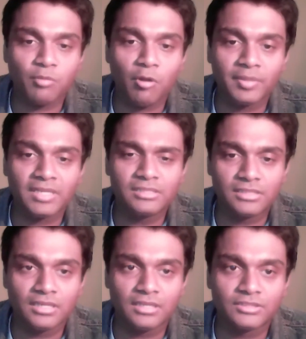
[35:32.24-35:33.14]
Properties,
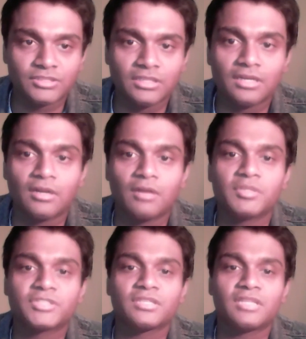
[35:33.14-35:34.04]
sir,
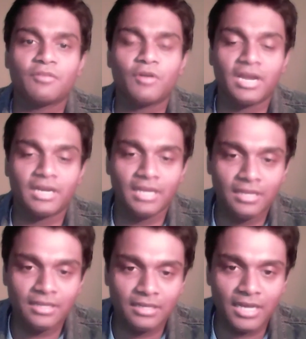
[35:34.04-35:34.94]
Mr. Devru Hegde,
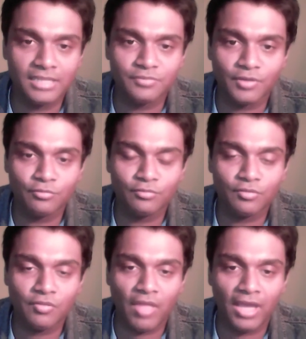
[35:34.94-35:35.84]
guys, for you.
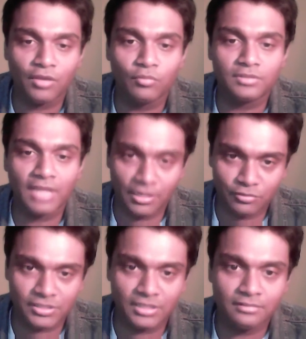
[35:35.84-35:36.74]
Thank you,
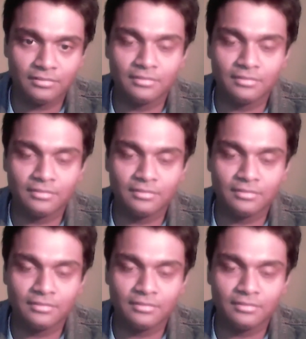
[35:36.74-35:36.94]
sir.